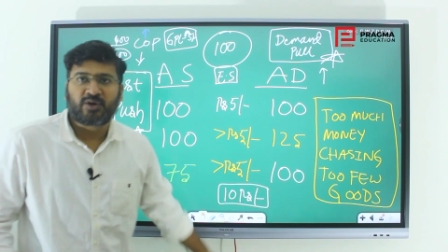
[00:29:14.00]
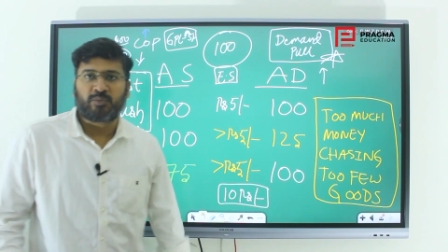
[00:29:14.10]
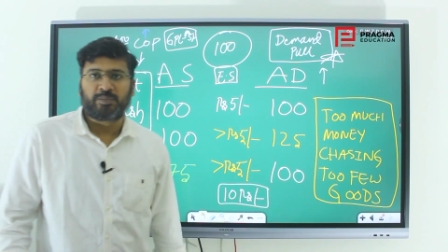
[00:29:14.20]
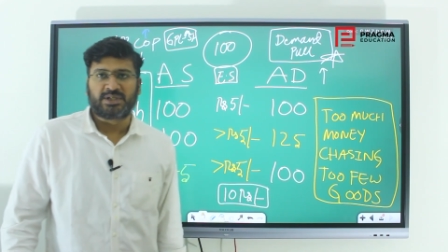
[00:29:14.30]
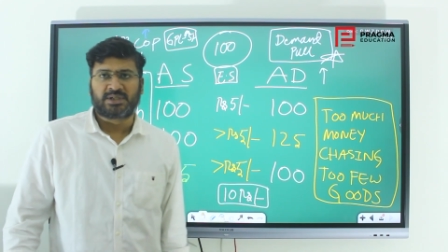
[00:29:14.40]

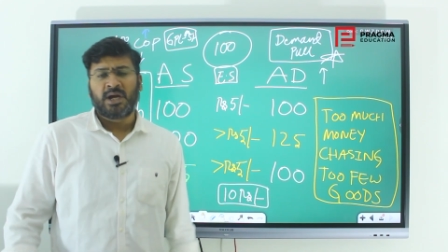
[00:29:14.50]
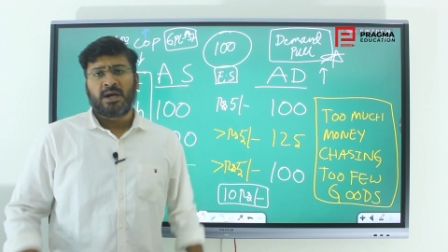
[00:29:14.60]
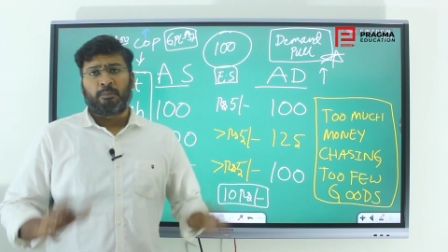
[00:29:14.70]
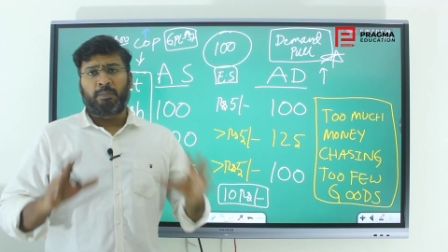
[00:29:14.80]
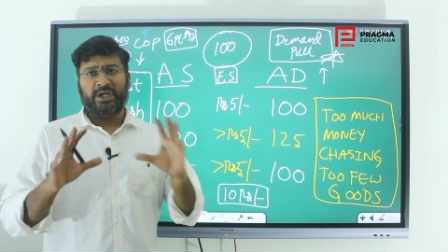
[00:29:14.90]
rupees.
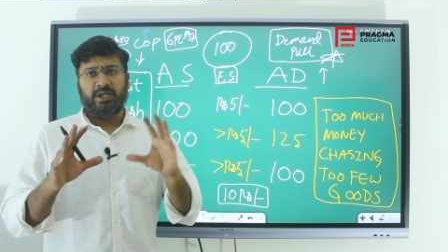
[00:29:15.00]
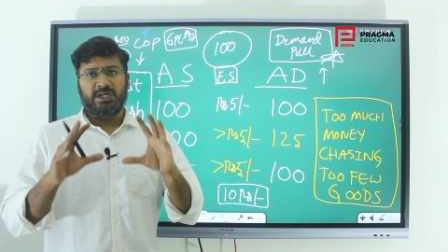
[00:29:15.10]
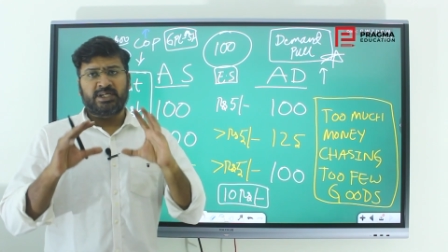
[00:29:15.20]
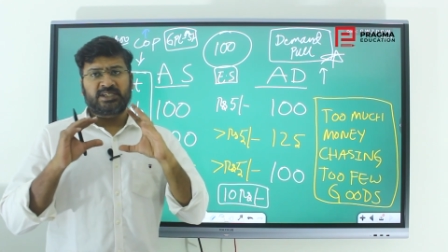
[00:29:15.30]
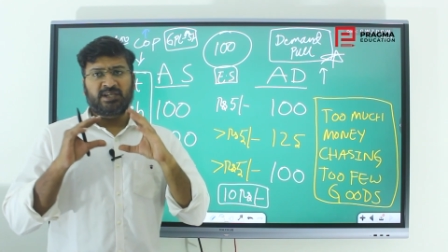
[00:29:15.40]
But
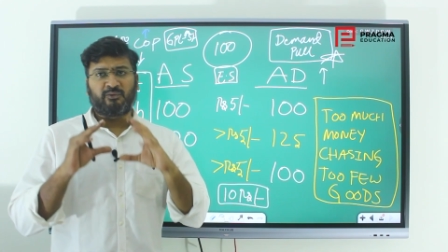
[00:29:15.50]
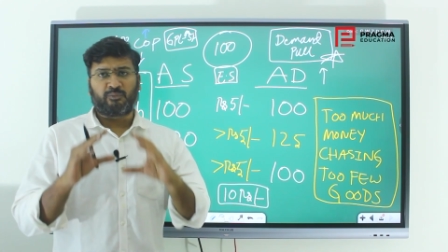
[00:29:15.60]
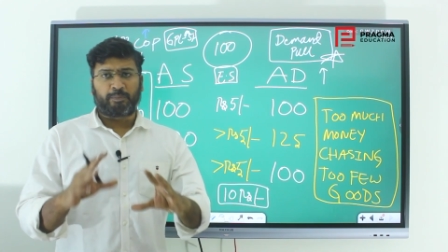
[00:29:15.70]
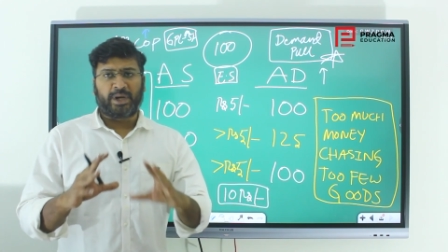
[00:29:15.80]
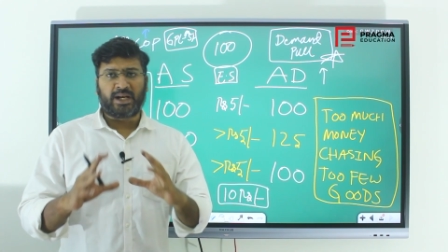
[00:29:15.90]
is
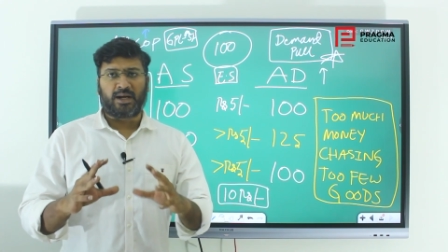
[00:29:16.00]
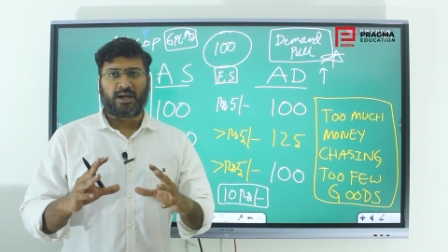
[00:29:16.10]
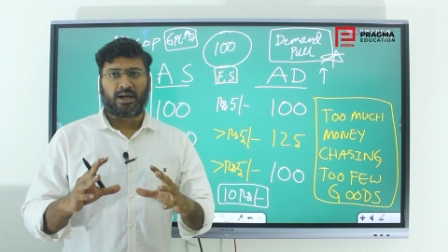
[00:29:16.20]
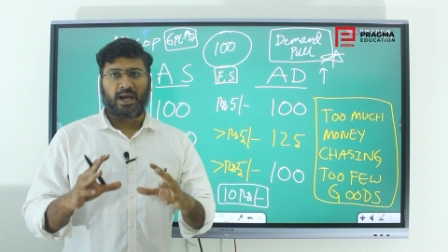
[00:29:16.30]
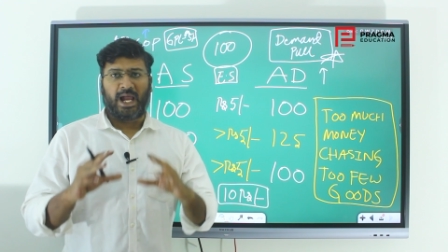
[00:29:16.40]
the
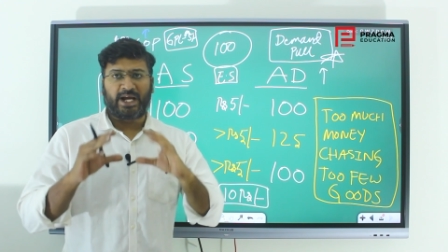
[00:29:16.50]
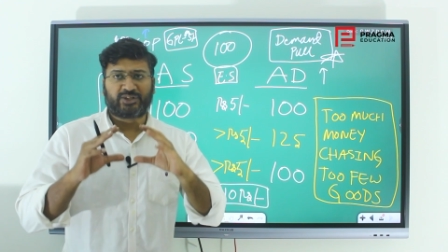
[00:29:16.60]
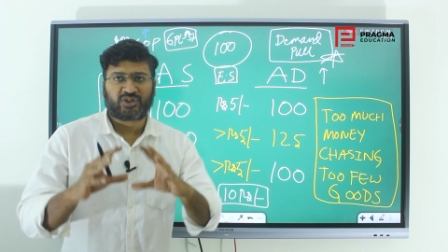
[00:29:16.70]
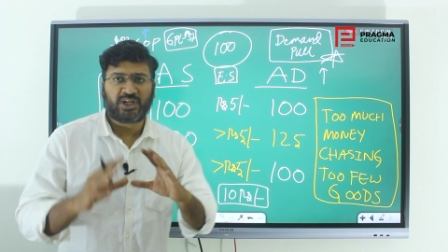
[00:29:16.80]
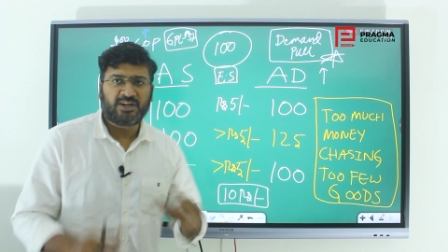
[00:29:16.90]
pen
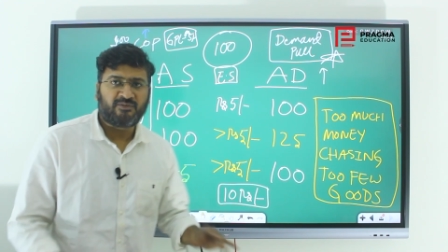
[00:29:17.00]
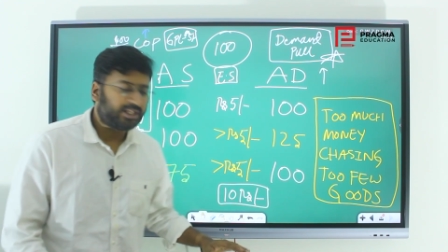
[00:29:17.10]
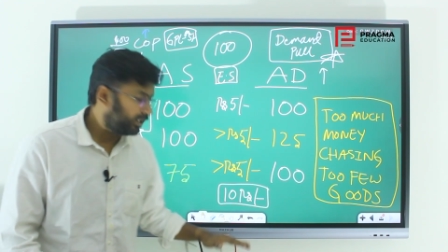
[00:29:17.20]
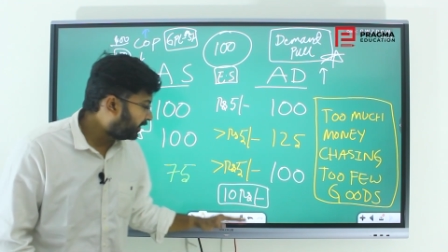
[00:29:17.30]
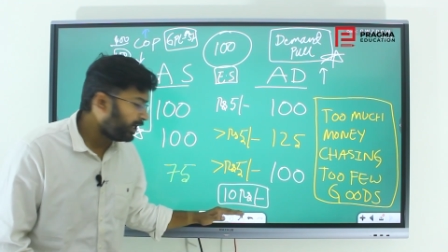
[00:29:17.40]
actually
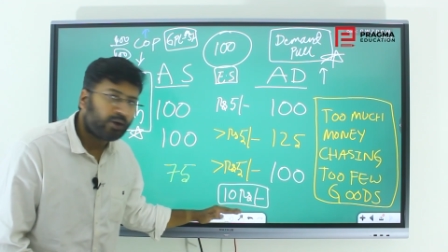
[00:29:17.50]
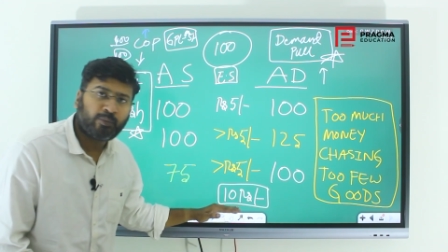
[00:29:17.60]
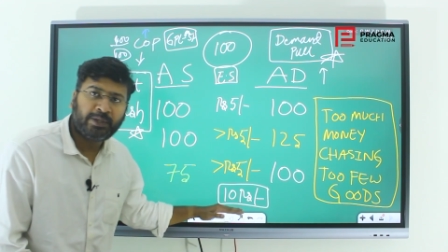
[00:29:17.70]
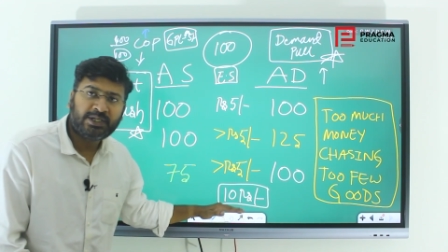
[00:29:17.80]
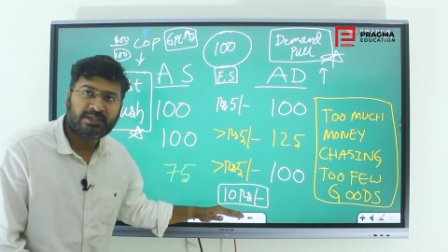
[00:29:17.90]
worth 10
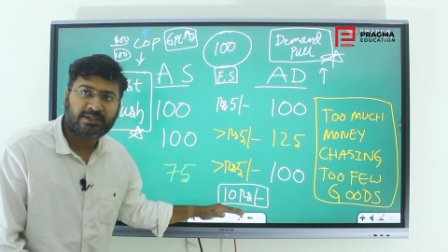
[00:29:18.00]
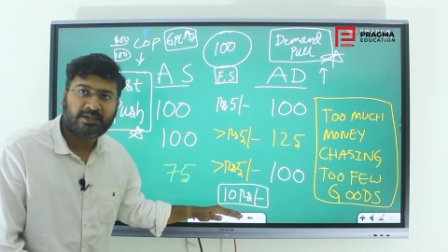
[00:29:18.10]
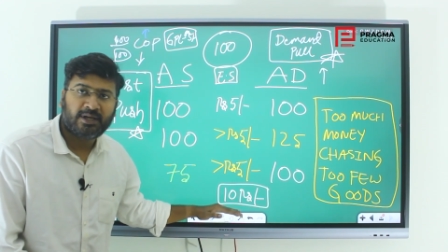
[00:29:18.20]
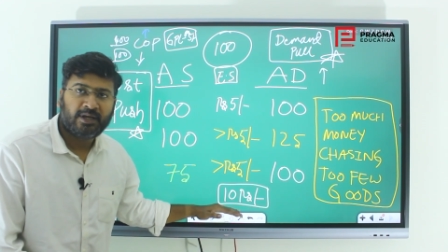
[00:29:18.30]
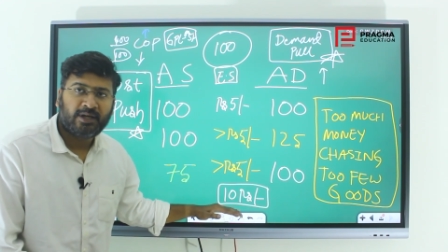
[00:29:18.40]
rupees?
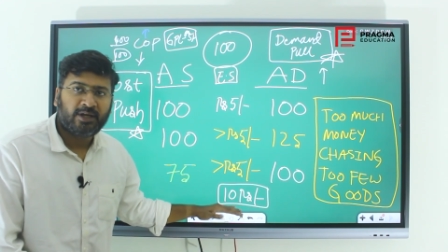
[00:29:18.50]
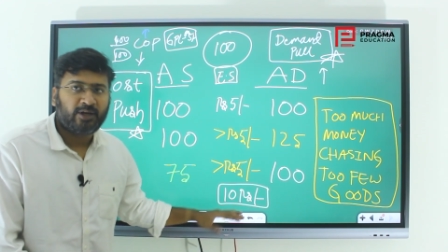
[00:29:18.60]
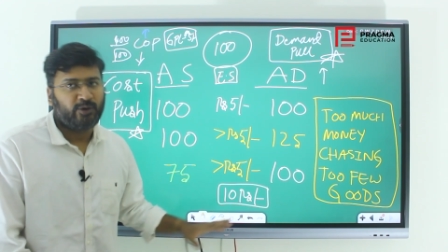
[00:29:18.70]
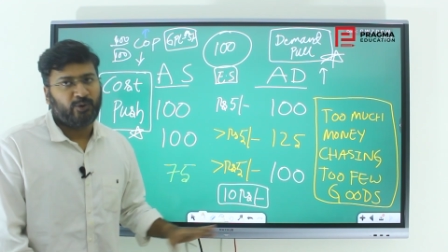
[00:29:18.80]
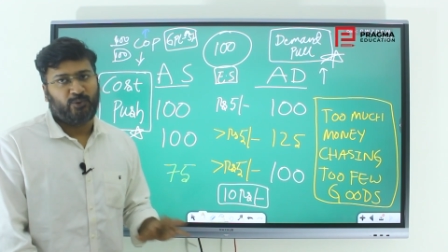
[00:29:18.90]

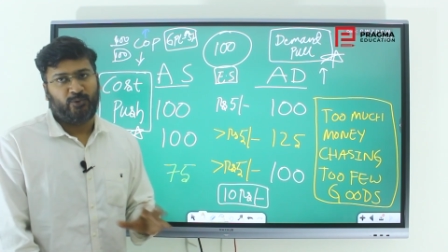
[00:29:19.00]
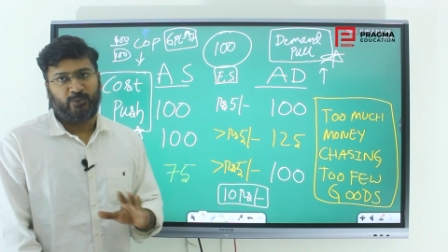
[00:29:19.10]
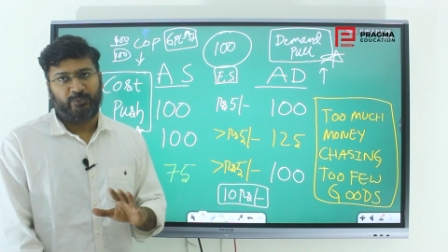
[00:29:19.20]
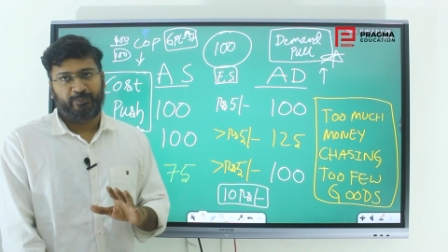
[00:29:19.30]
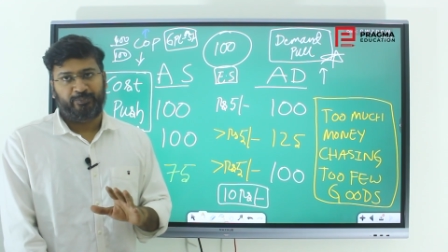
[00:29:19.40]
No.